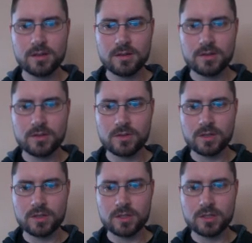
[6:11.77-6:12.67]
So I'll
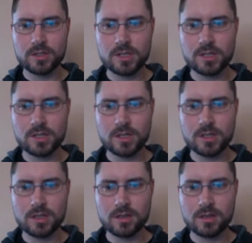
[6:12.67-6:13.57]
just change
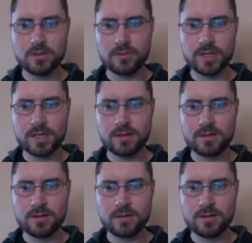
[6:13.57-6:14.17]
the color there.